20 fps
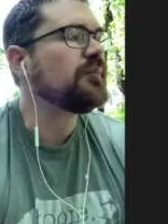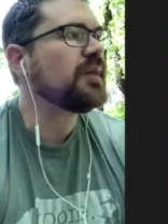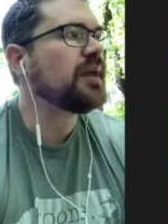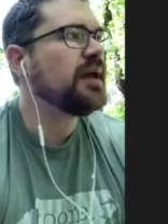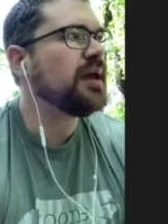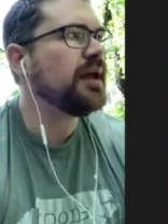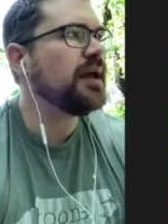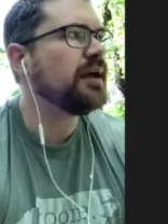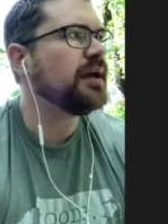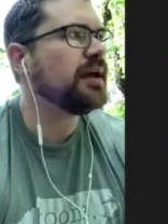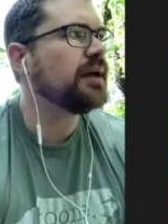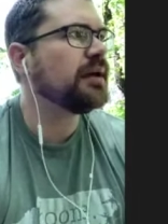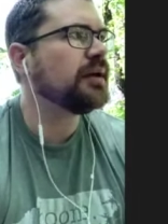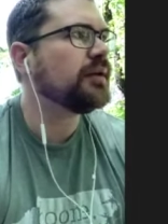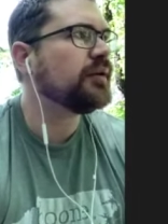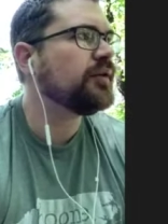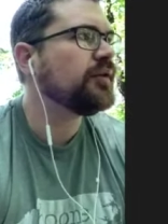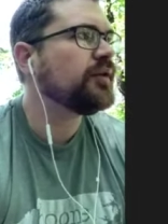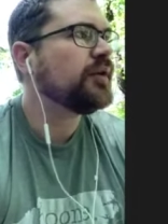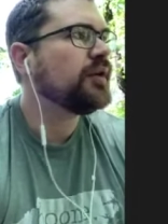
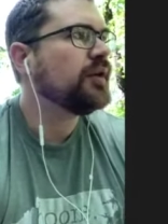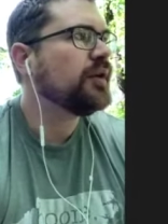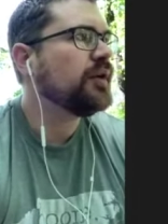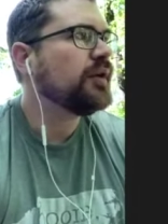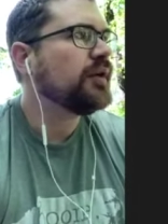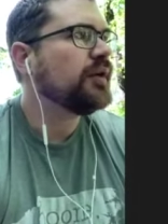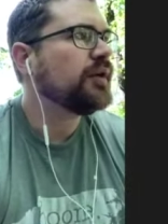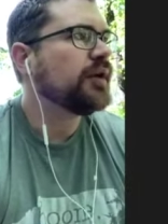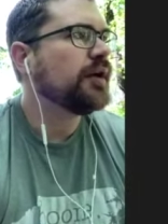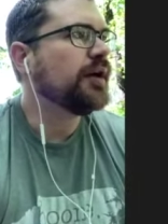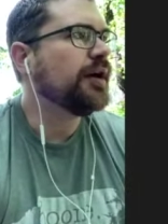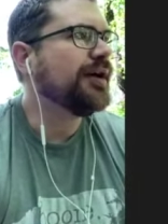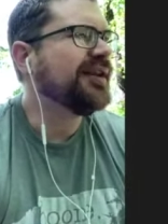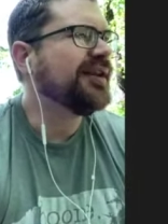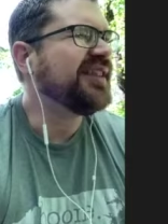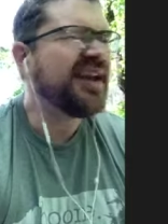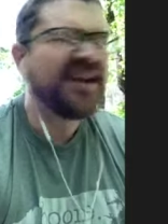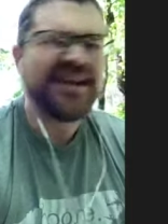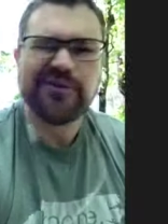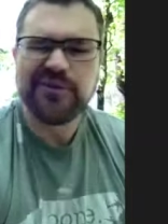and uh,
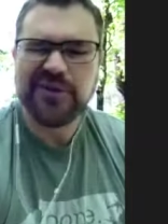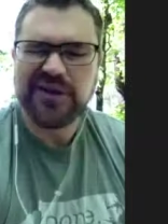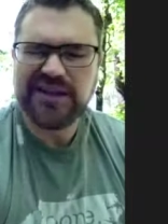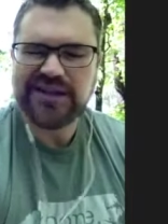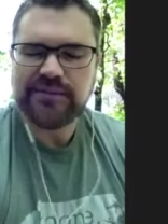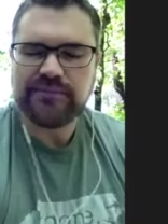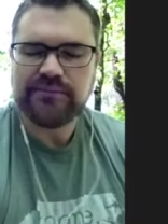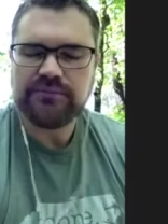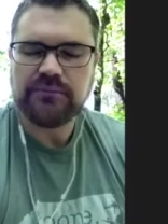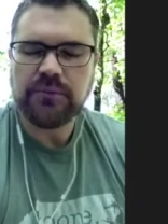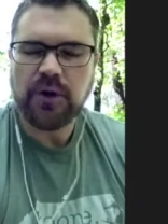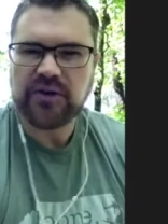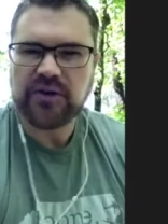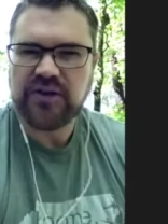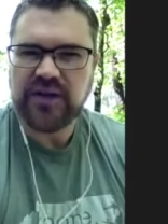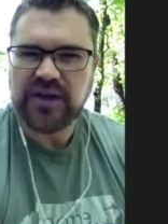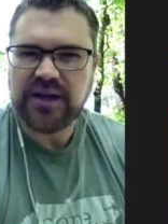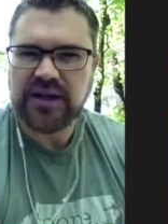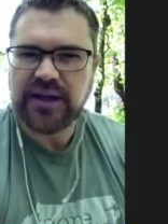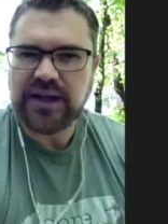they didn't really
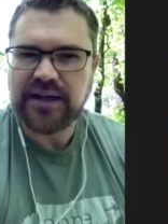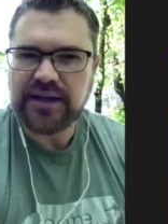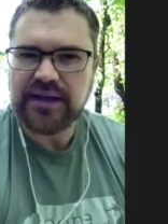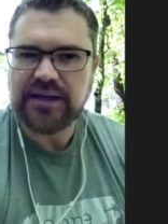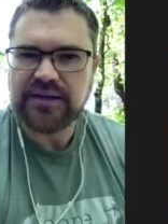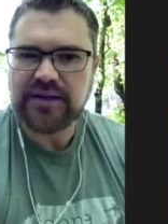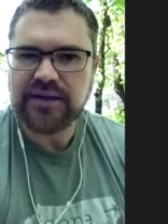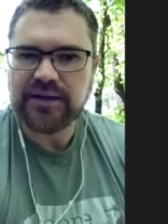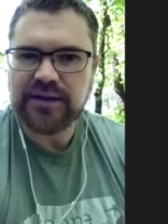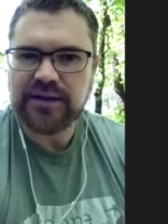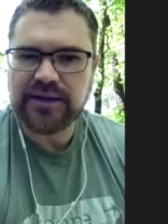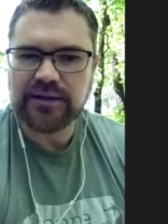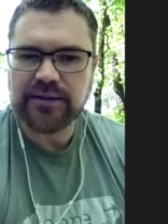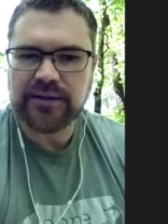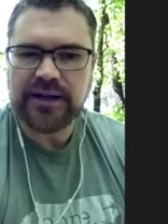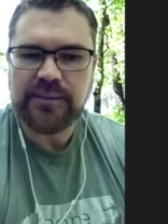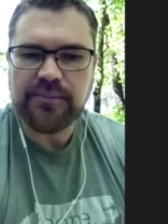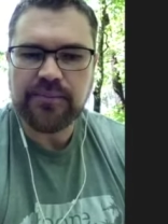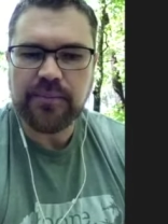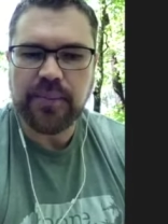articulate anything
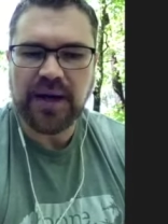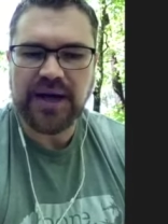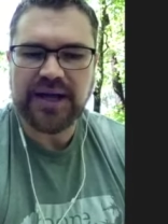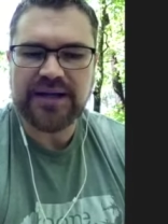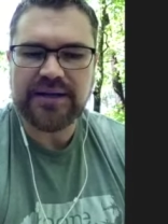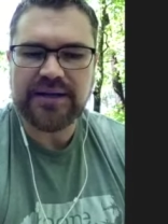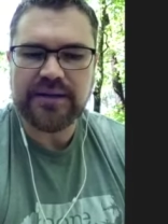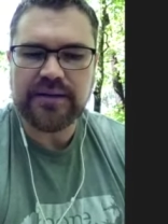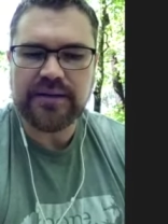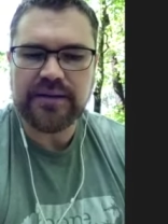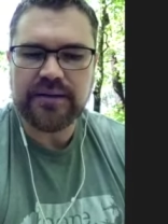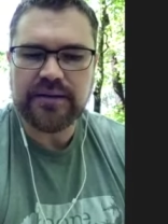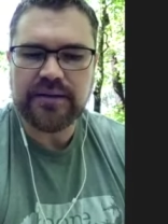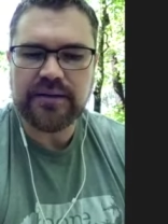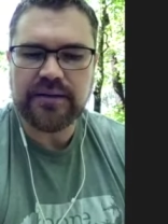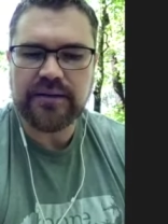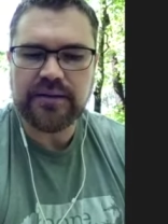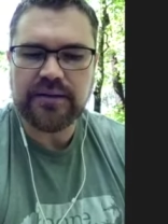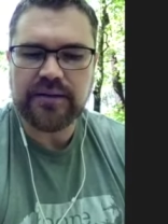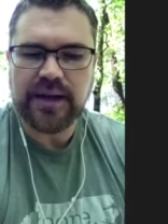clearly, but
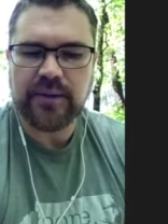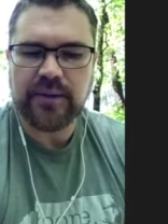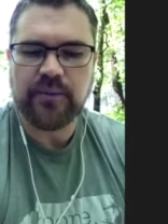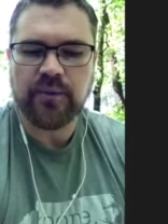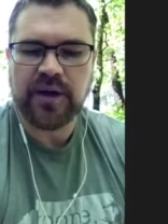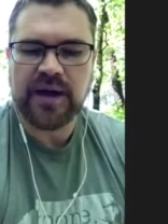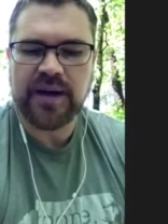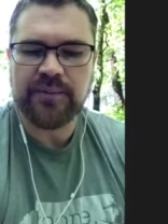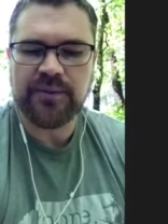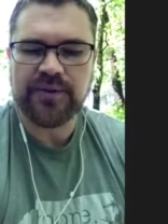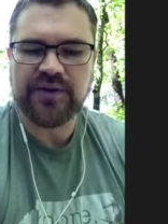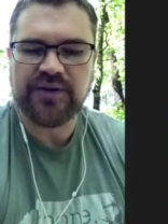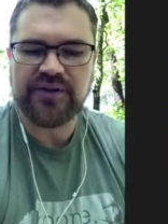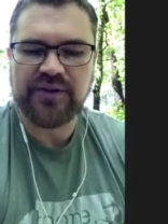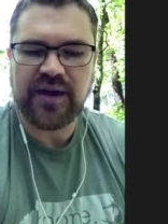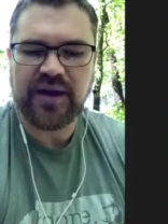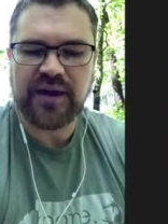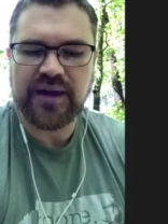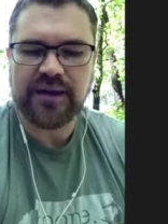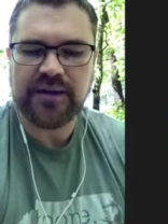they were able to
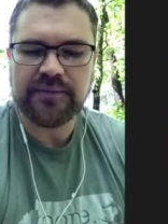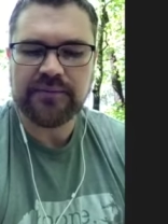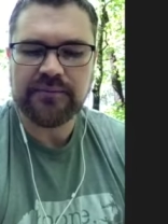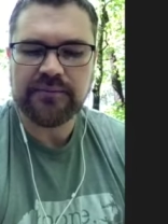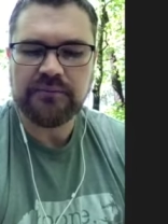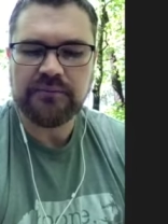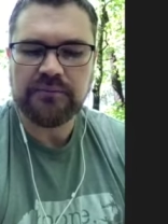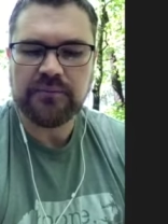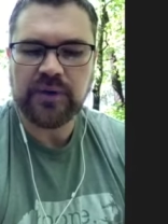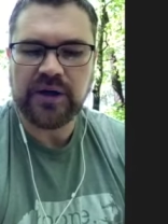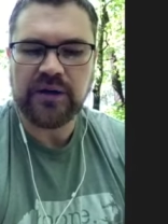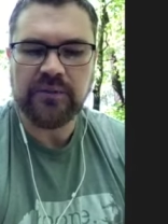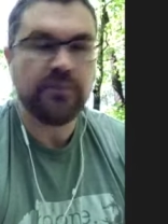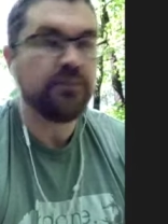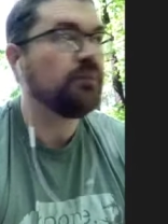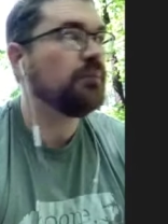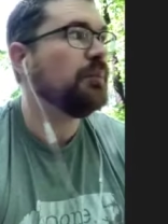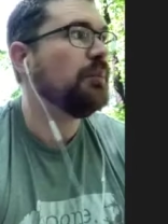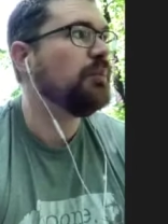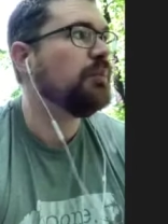say, well,
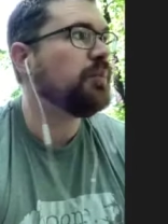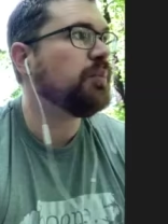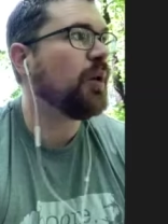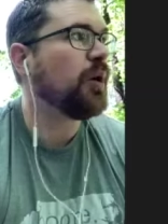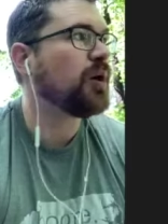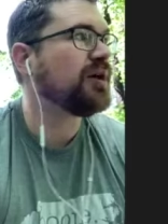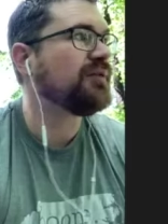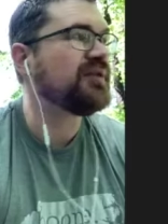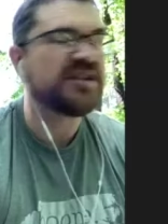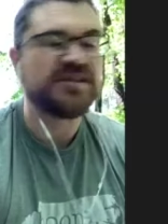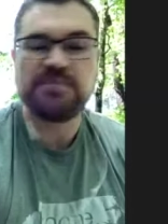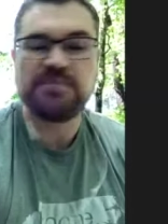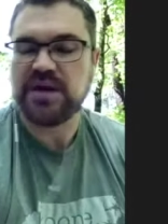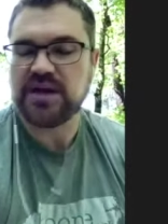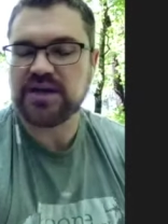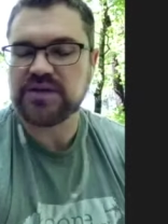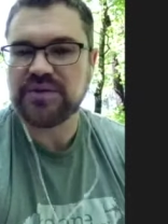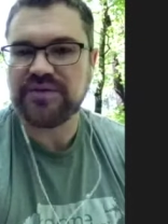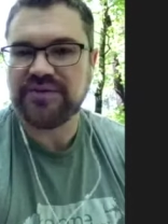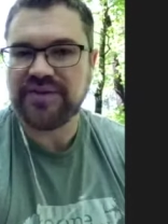part of it's
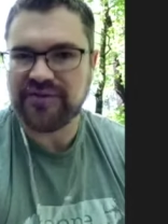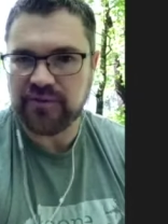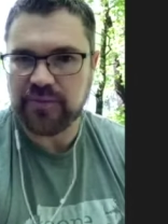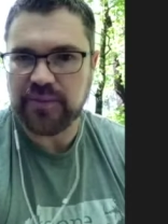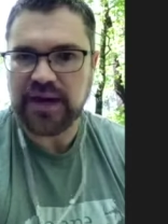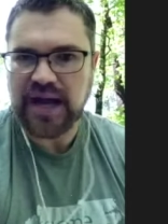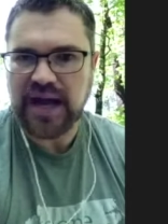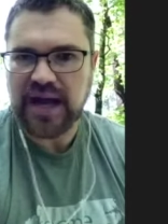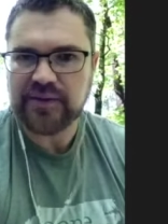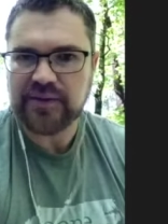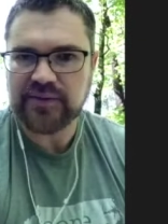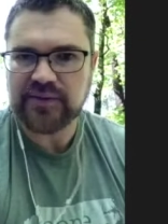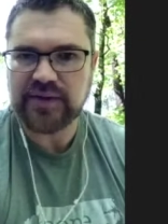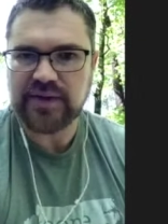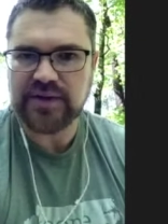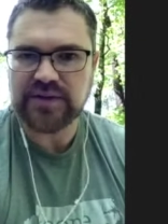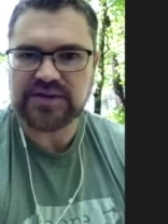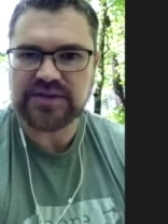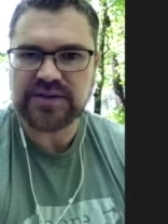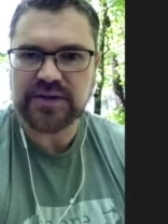because we've never been asked.
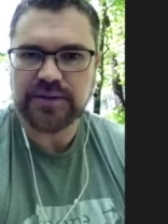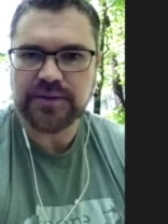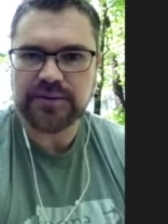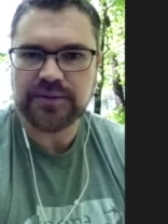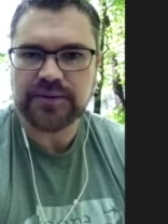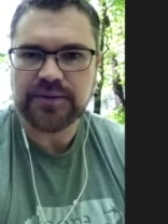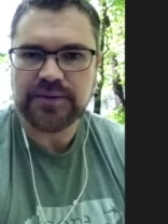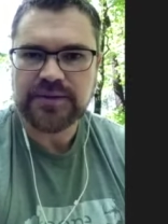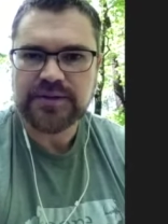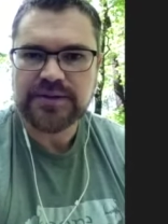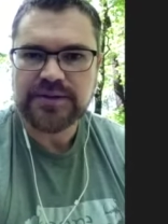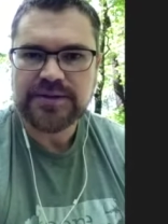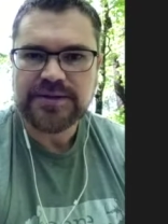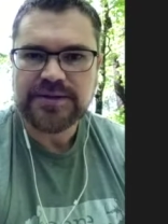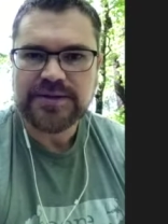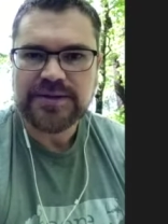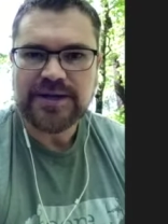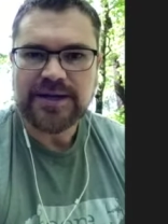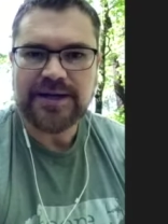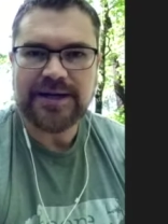And so
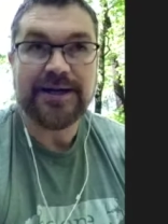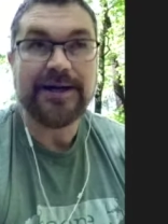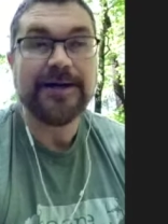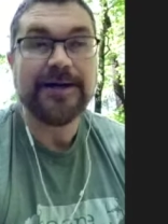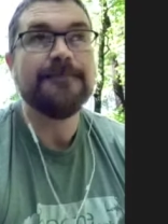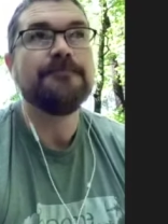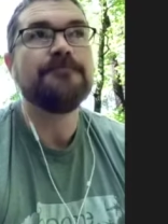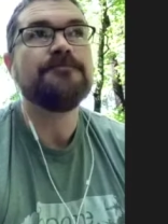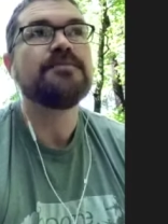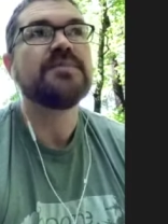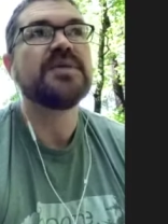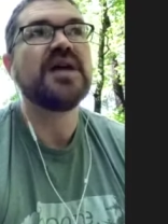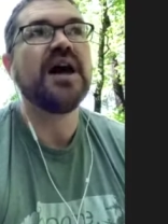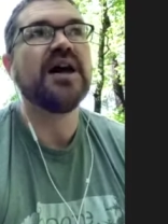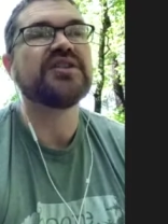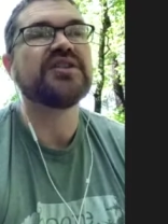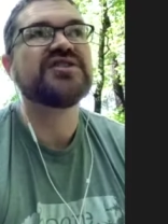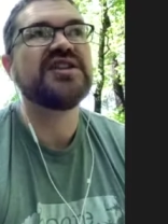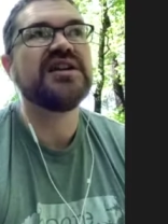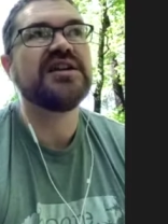um,
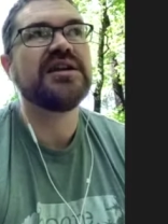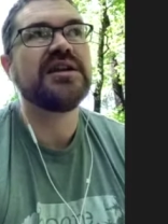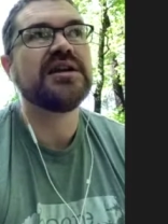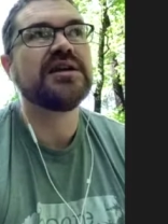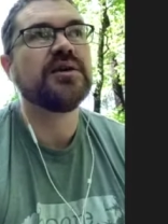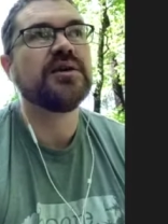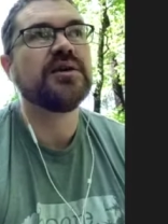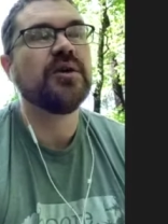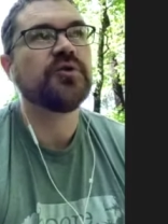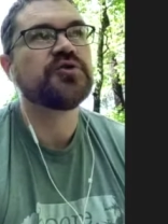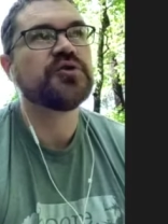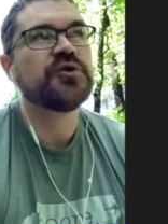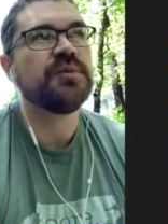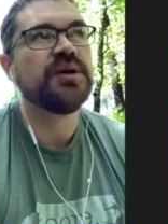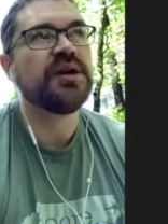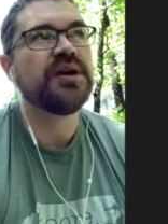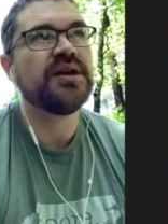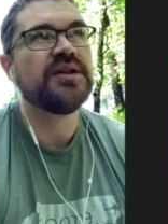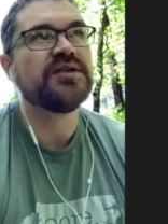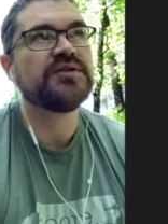ascending culture
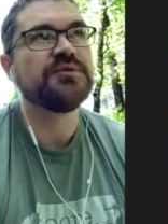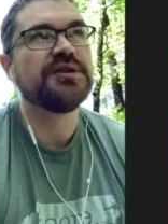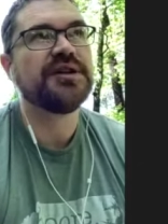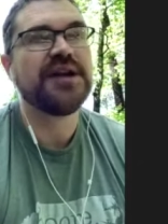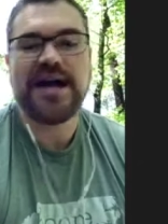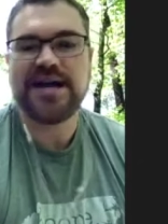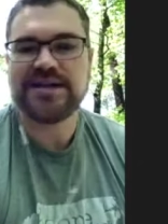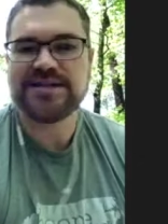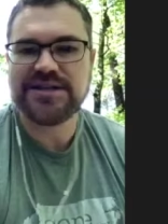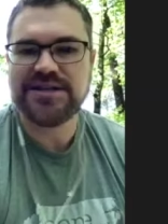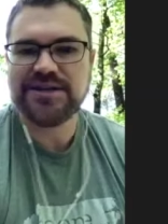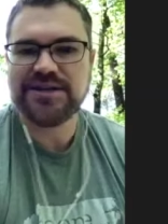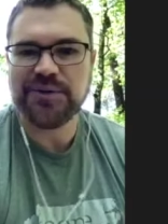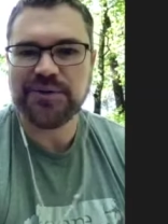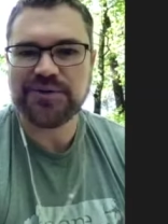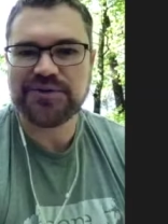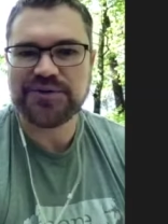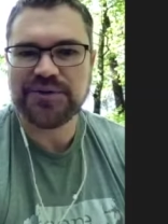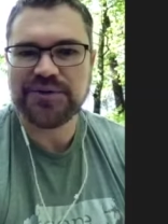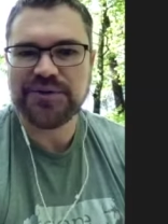begins with an asking
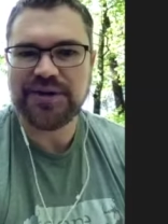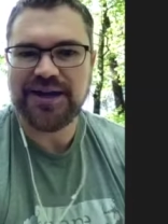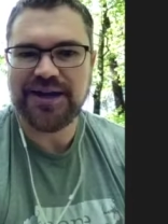culture.